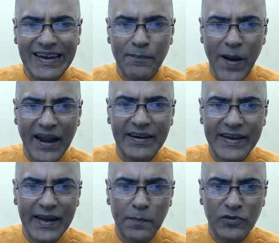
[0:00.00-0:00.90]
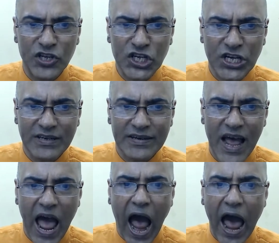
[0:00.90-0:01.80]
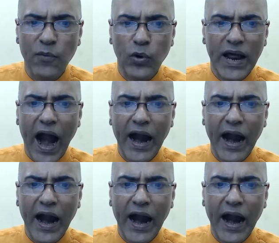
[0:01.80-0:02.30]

planetary position, I would